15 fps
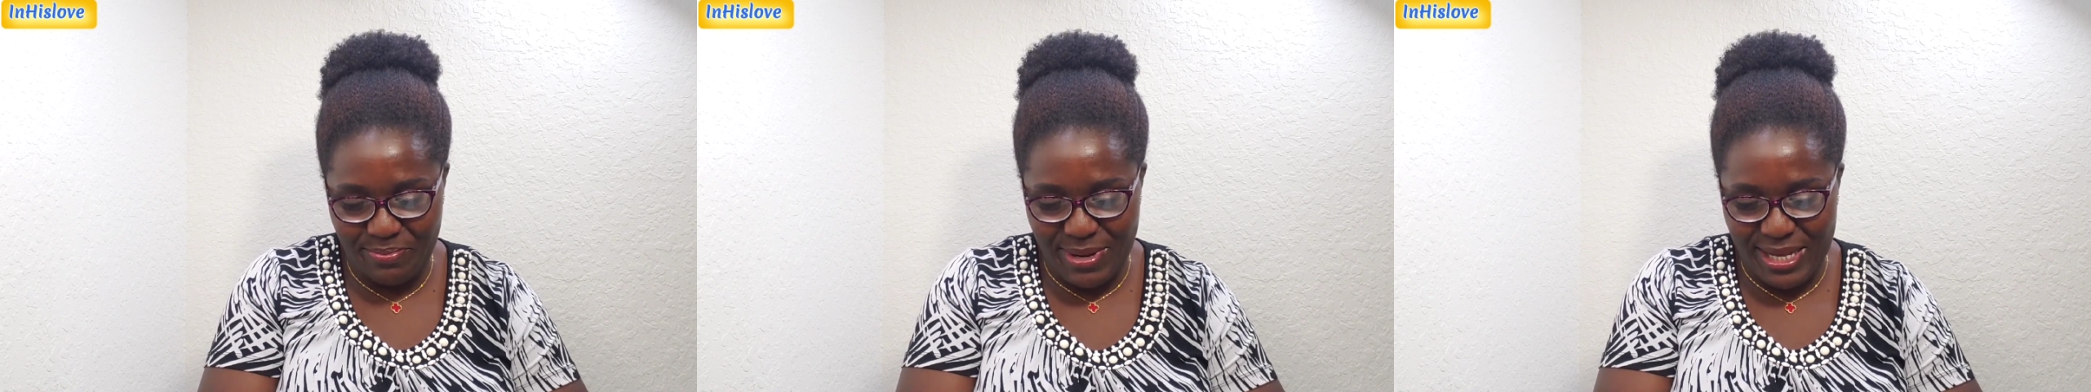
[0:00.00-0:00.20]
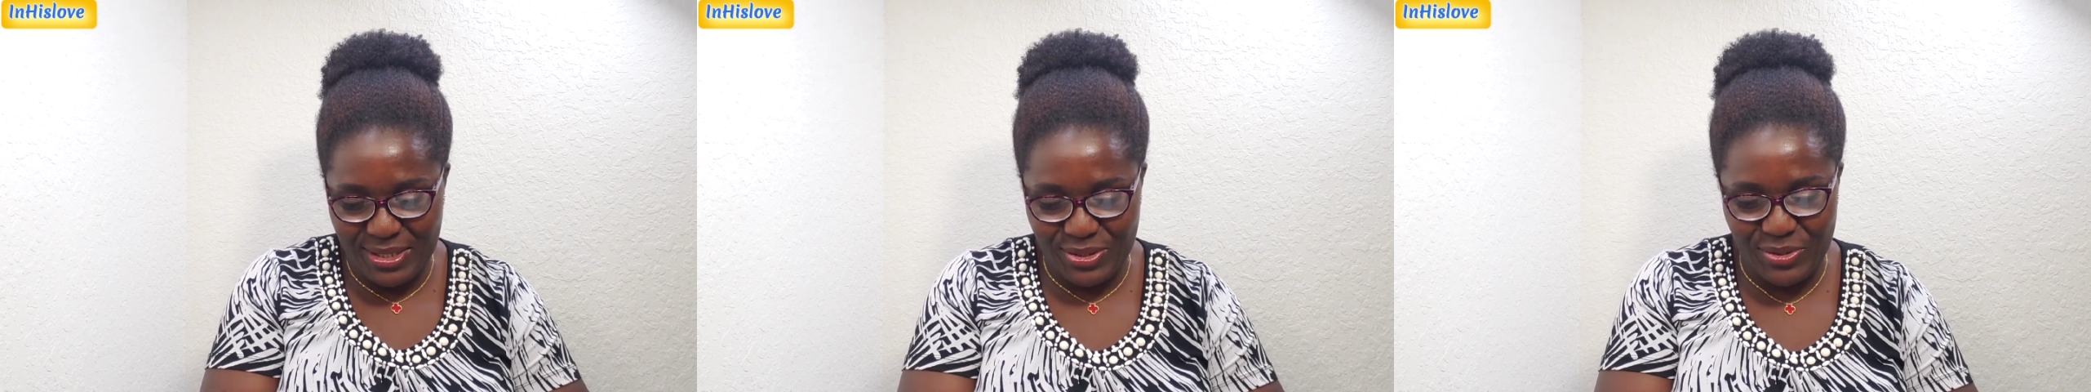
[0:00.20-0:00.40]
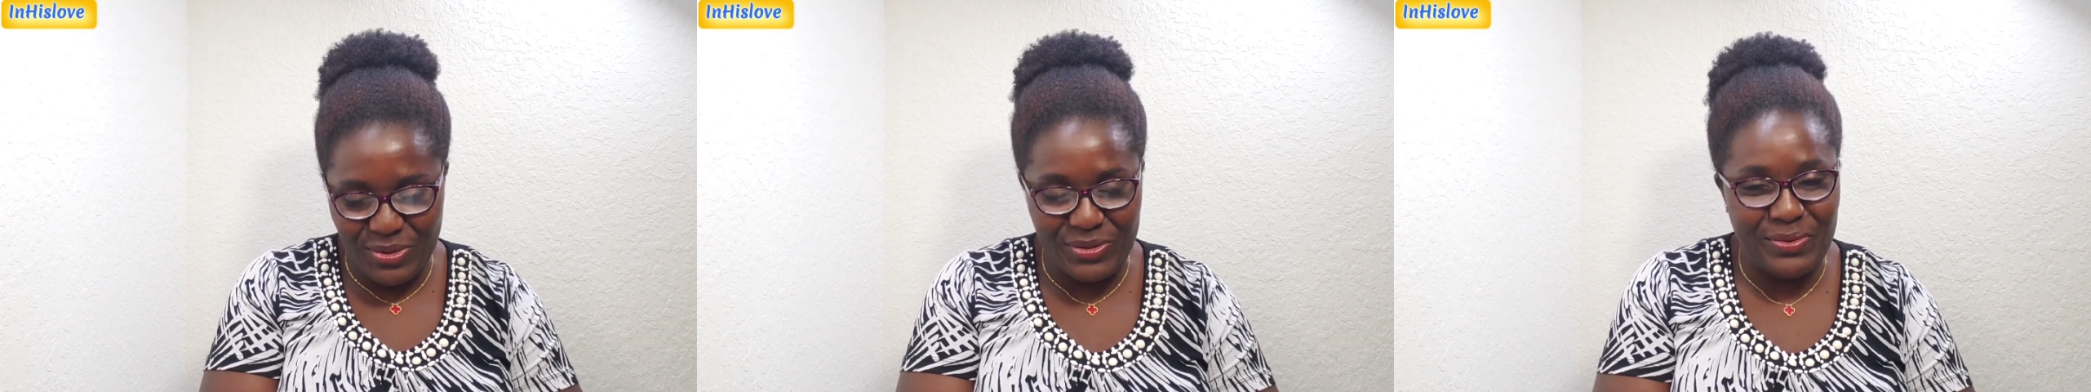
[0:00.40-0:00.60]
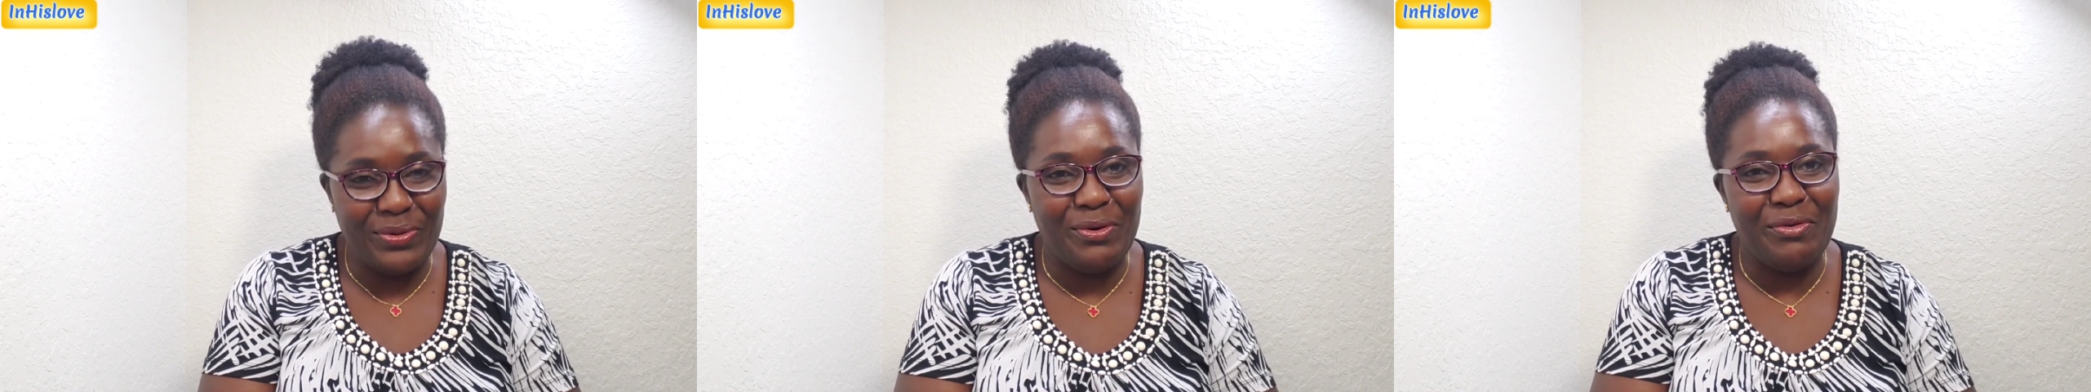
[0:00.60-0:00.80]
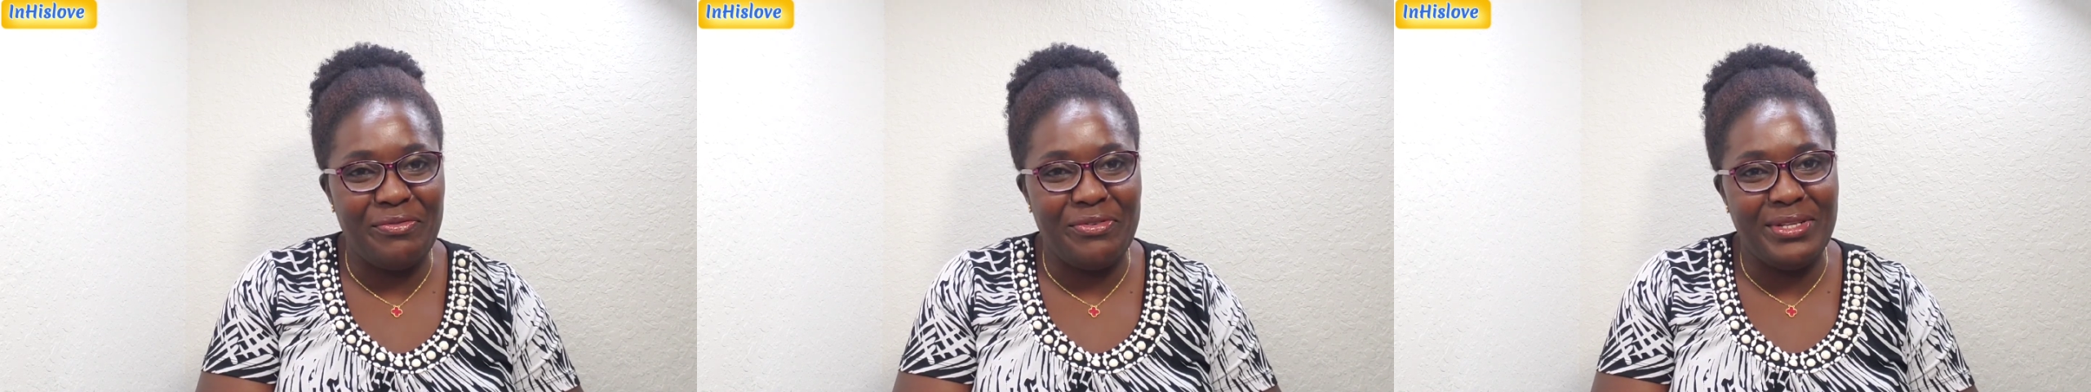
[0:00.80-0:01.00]
pastor
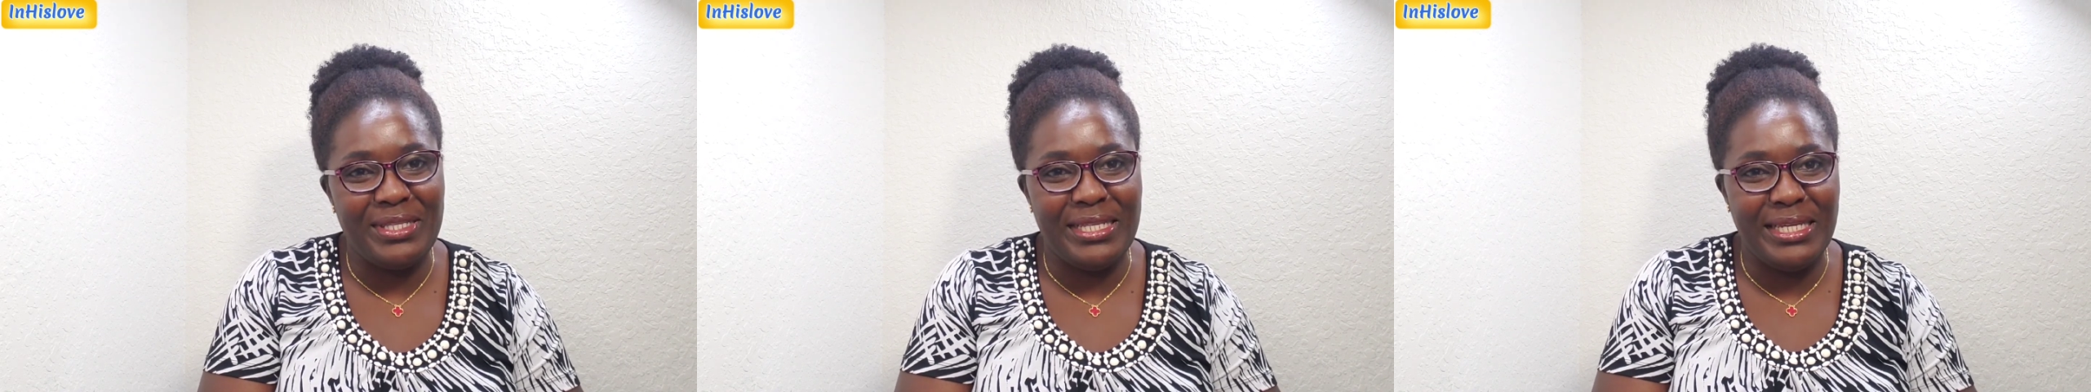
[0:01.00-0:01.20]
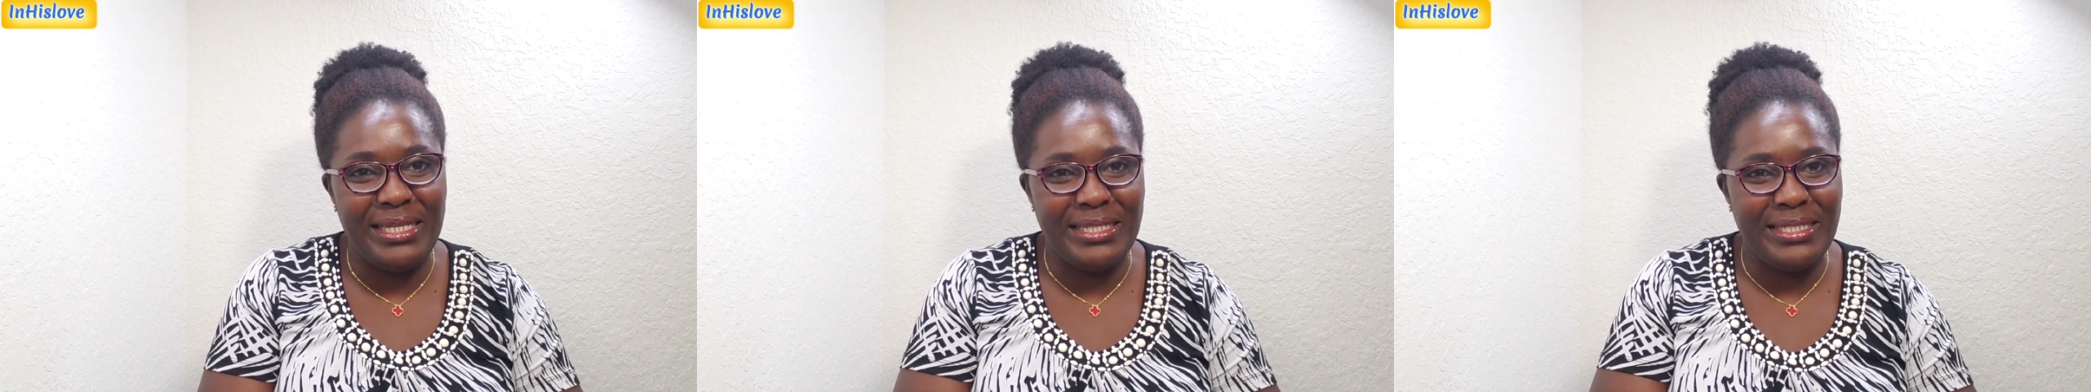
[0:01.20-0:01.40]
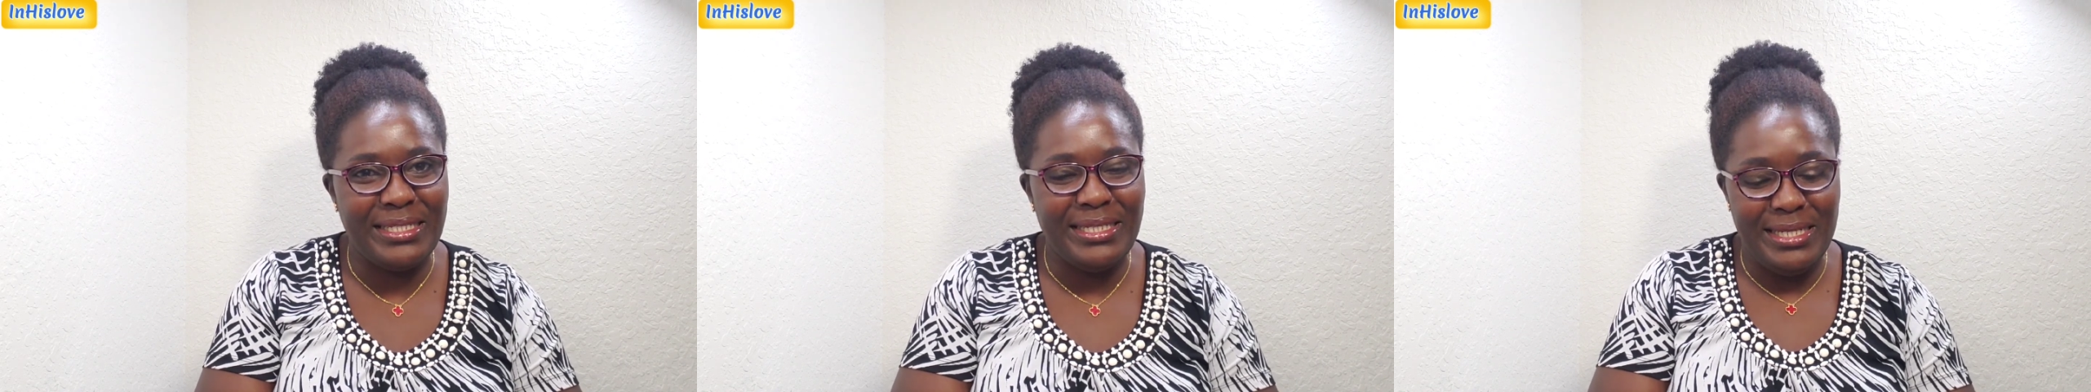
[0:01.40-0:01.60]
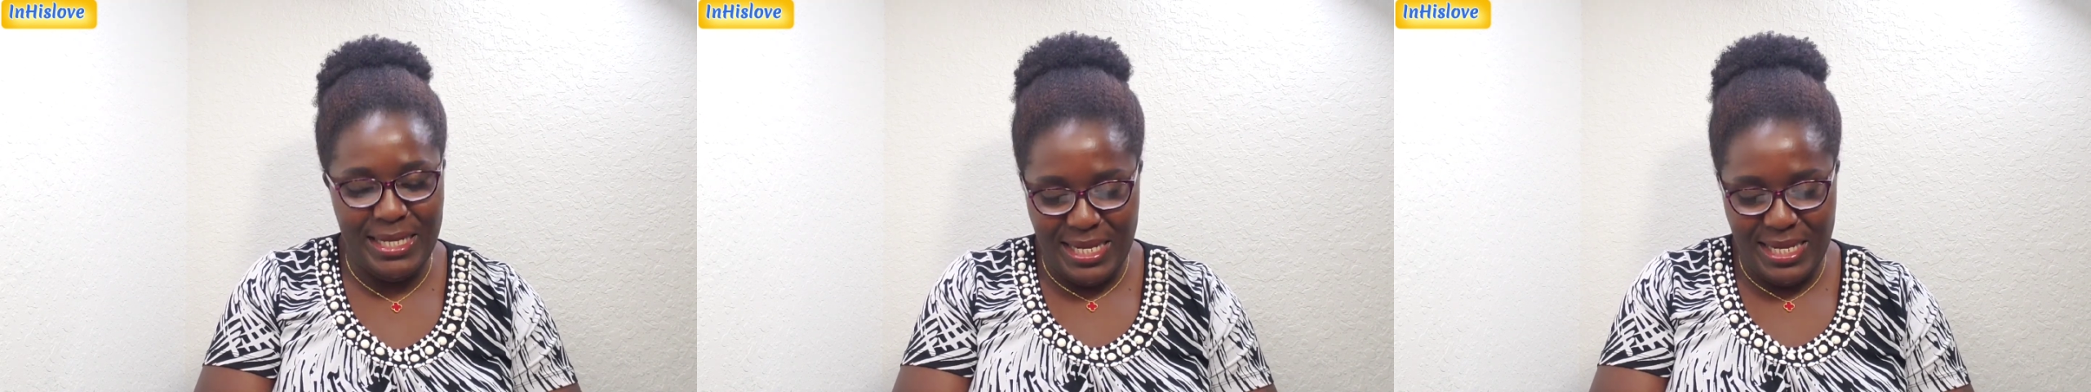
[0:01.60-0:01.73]
of a thing,